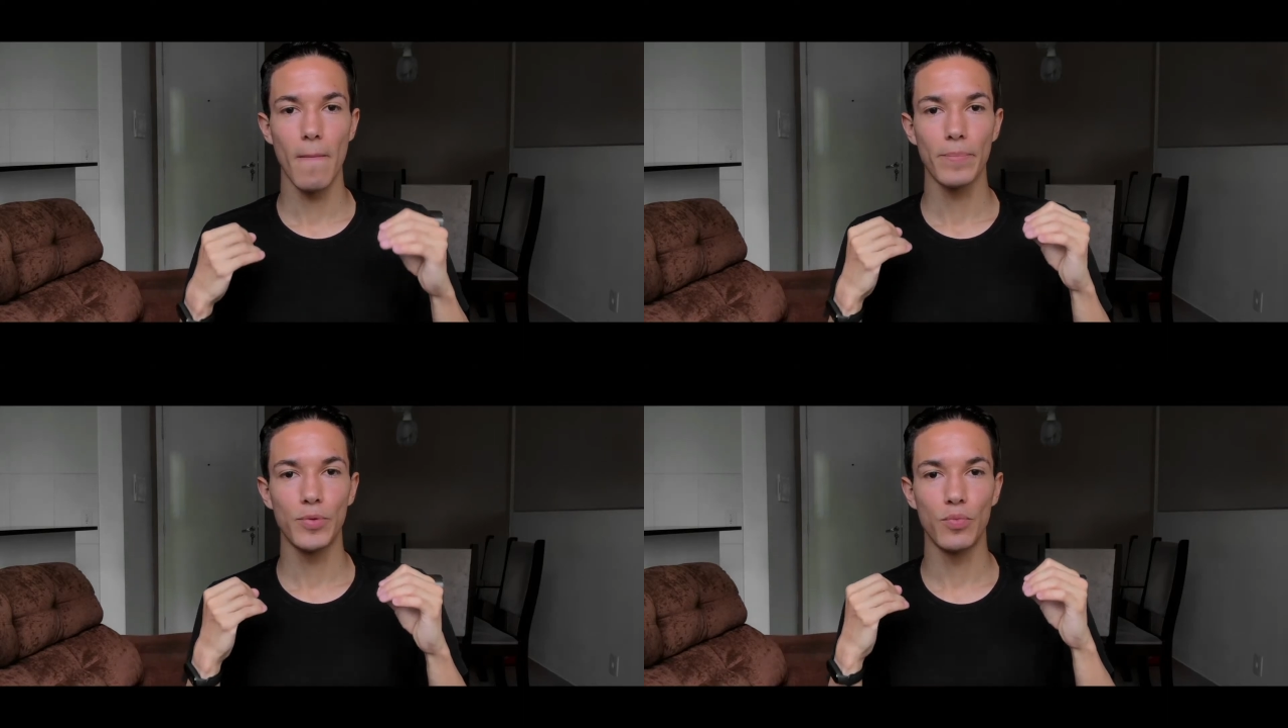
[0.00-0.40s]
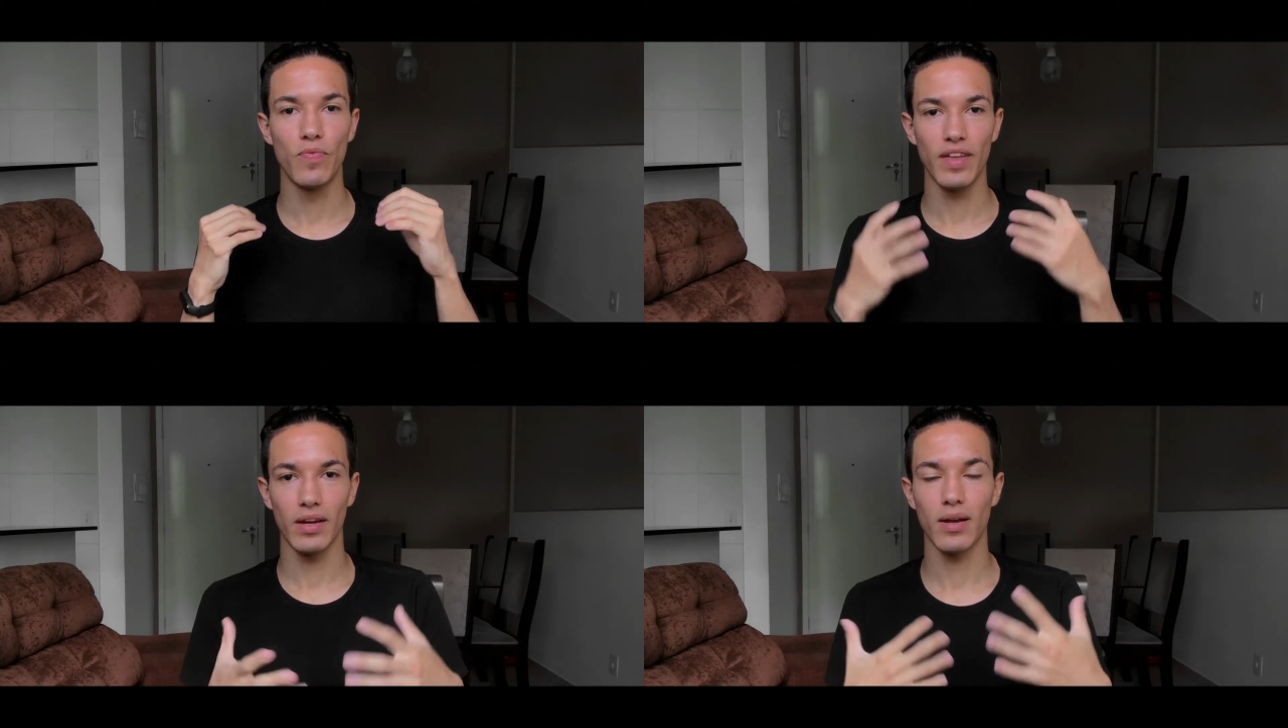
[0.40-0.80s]
to
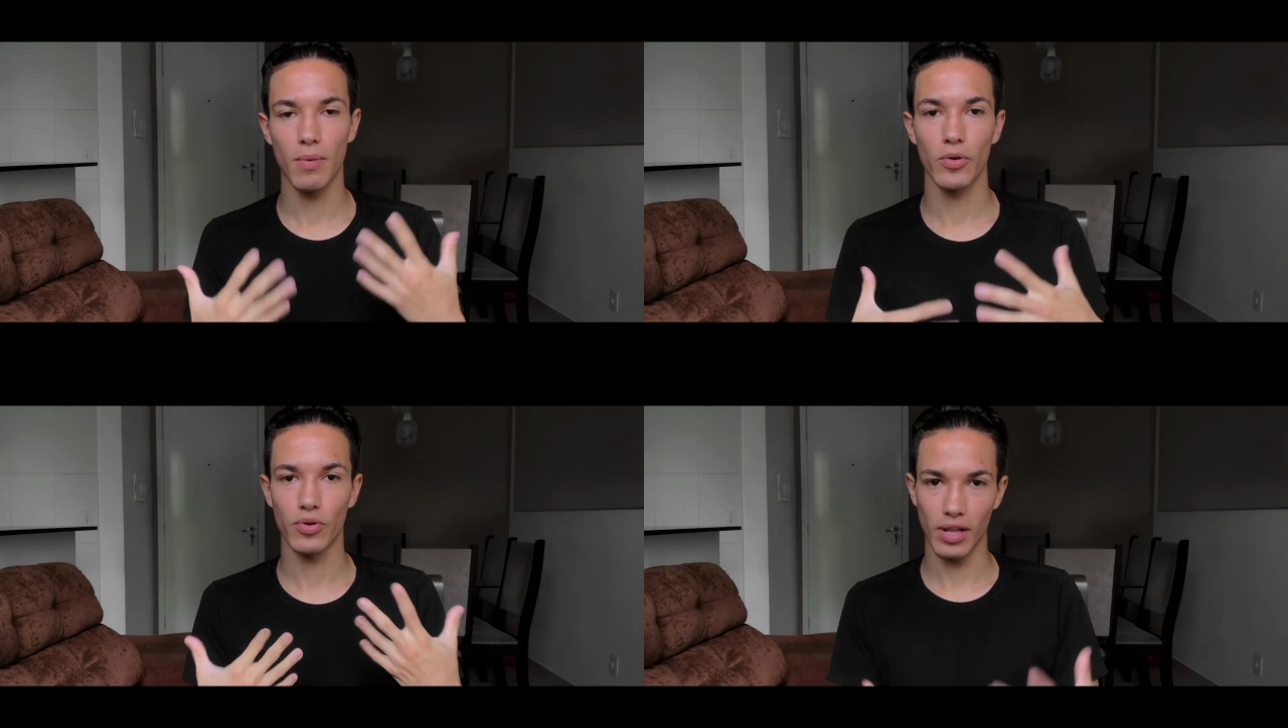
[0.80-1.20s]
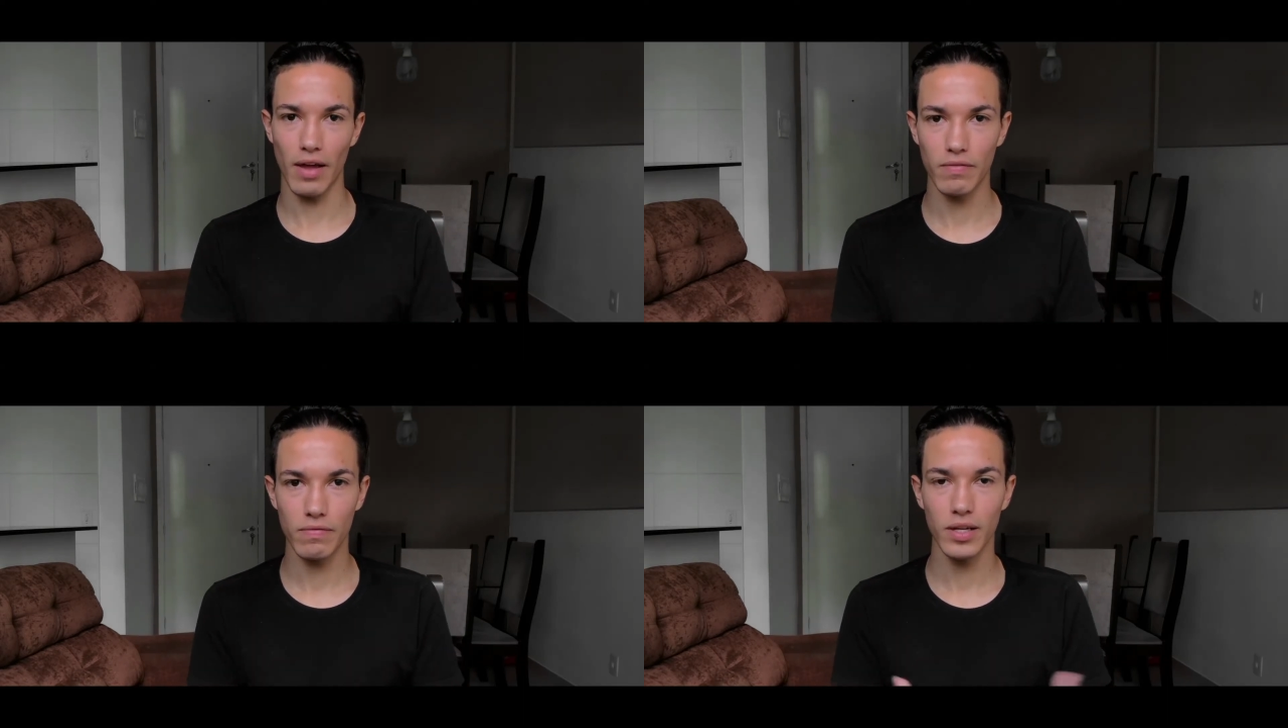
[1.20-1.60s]
think about your
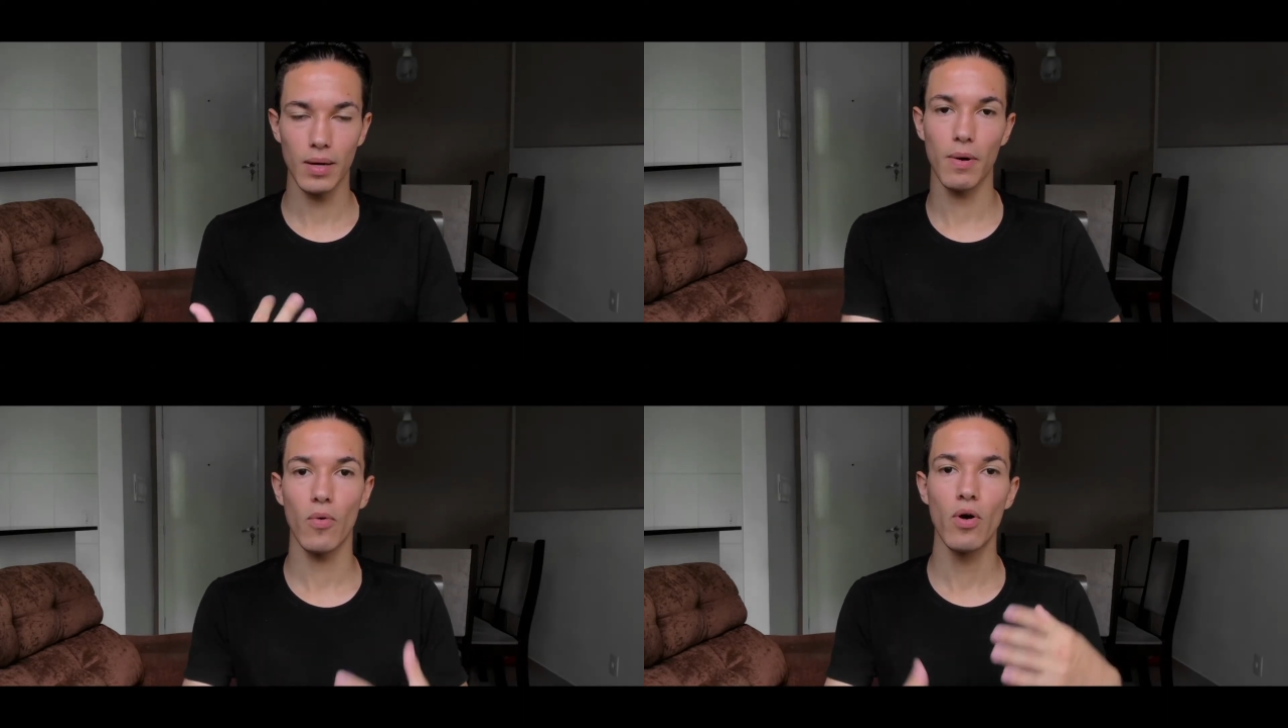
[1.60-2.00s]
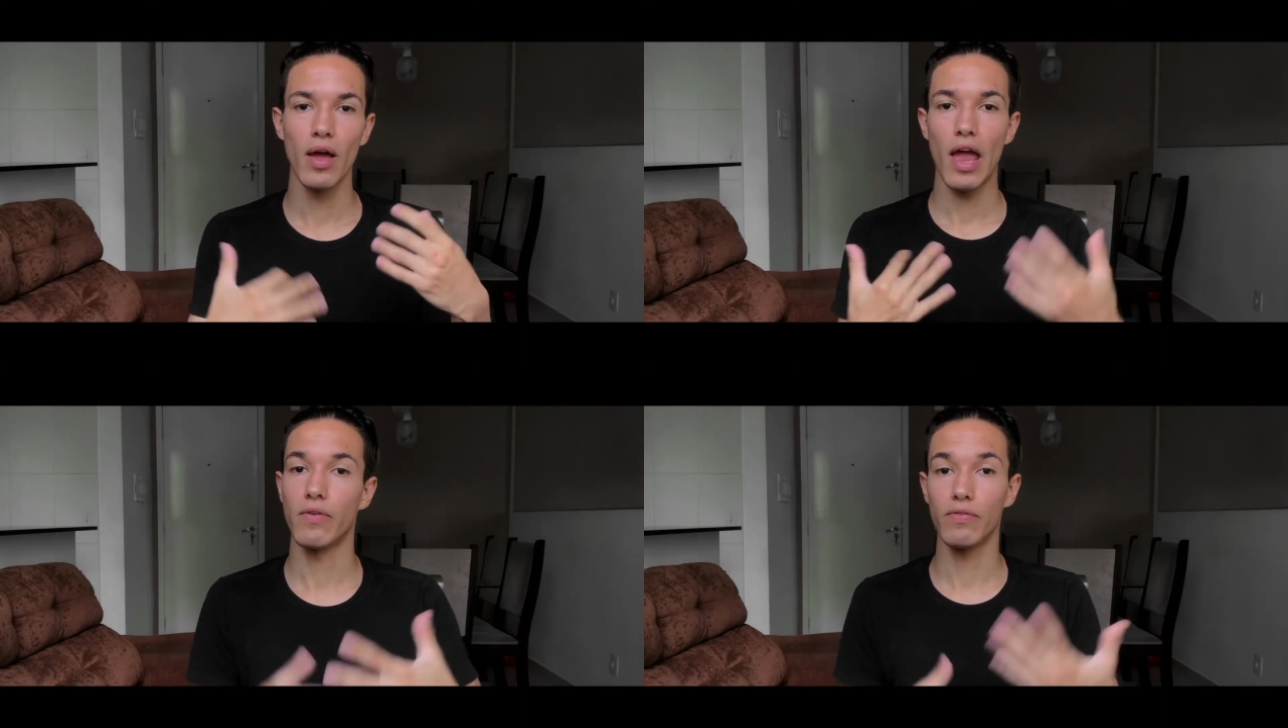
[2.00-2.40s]
life. Think about
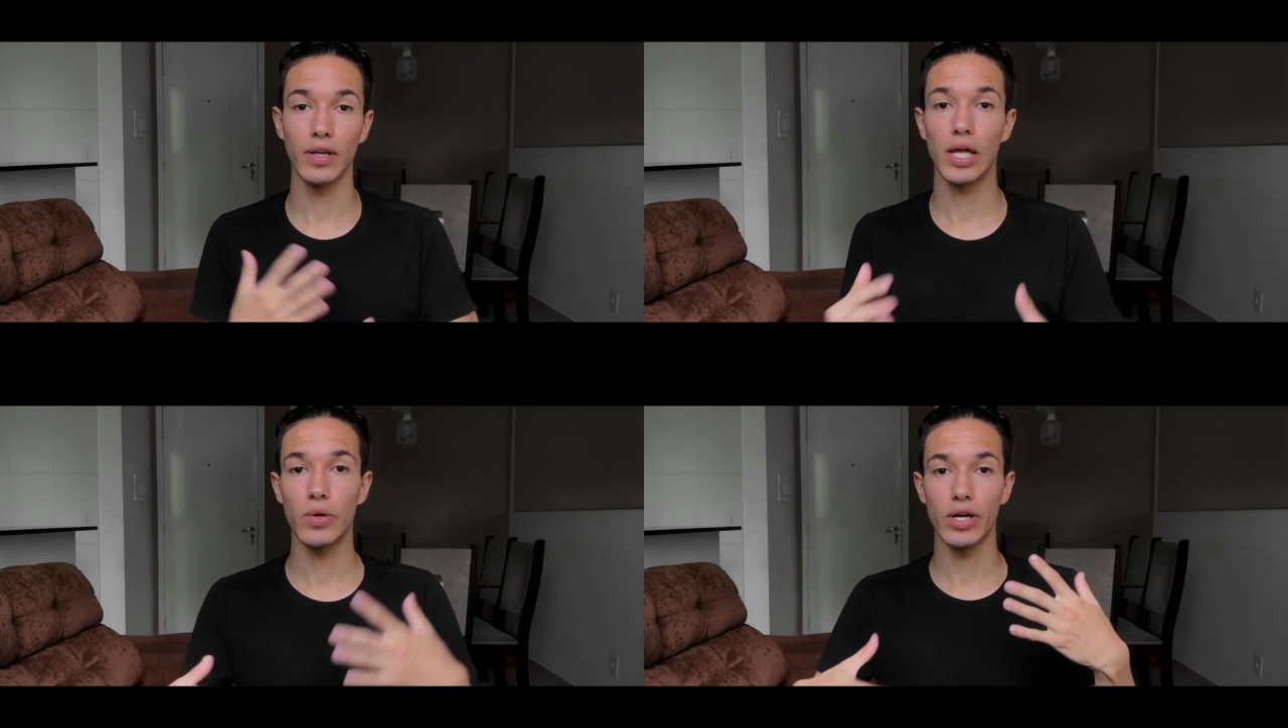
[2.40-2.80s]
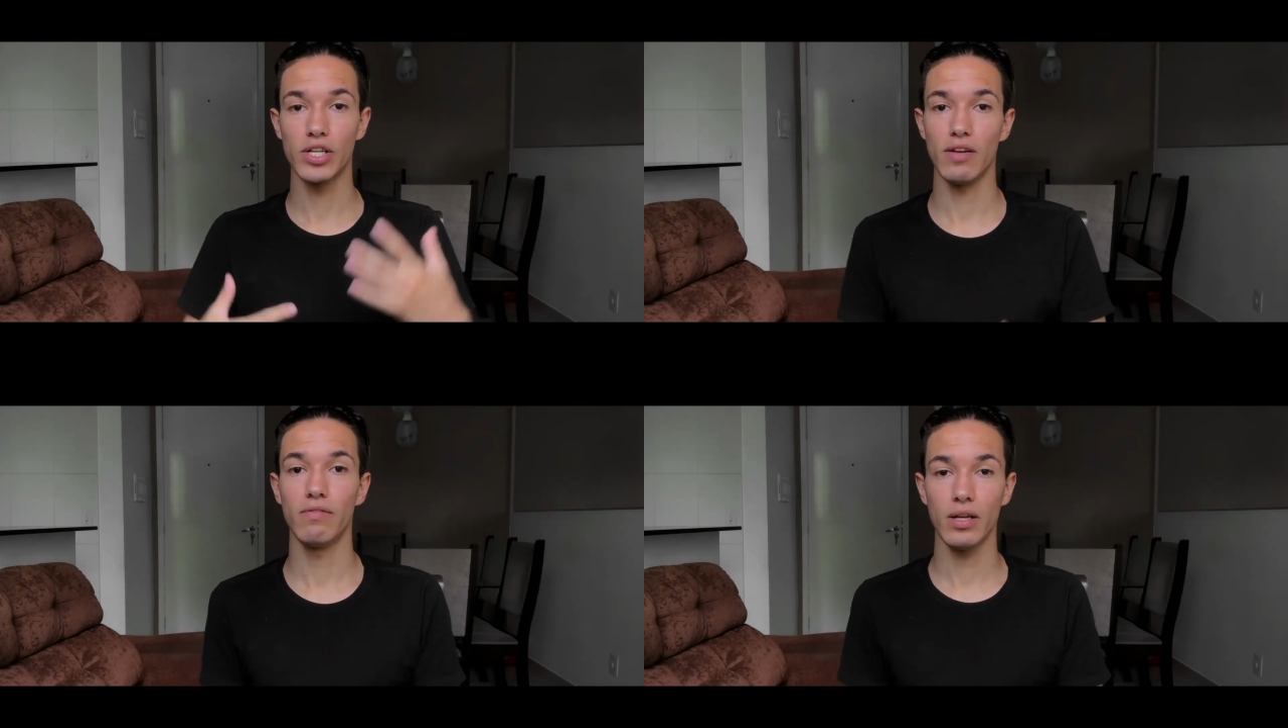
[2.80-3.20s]
everything that you're
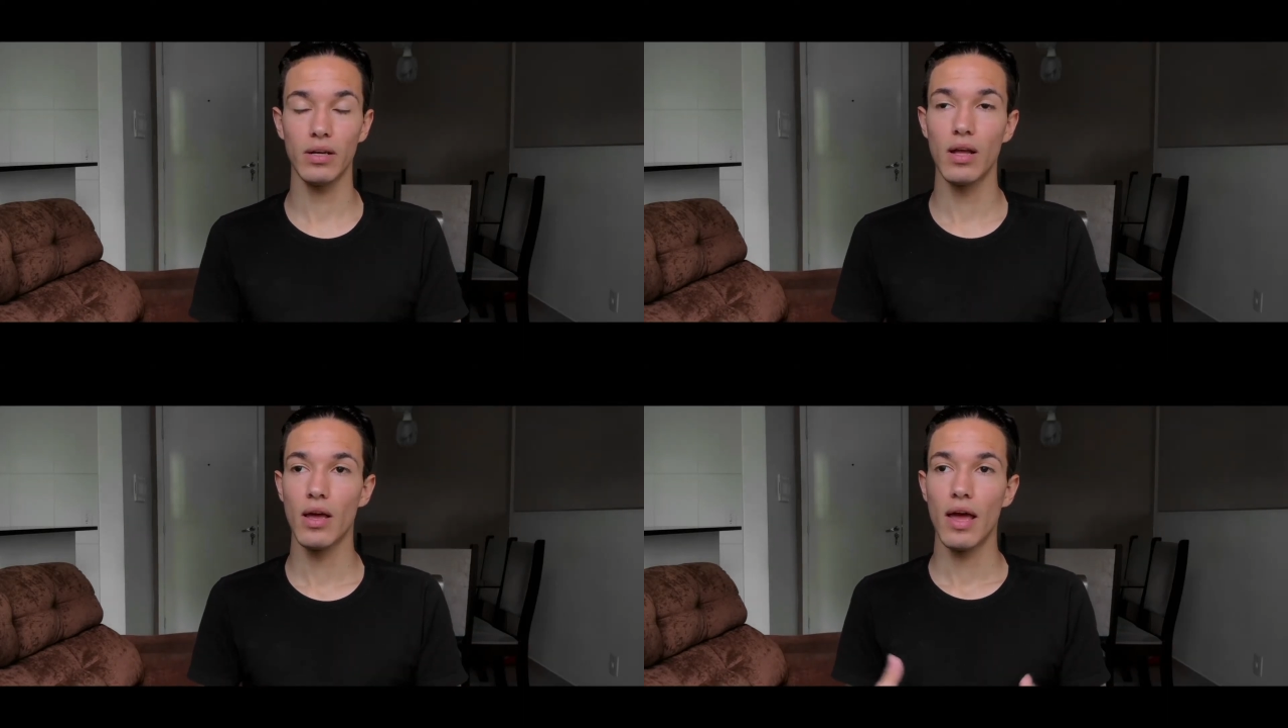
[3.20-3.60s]
achieving.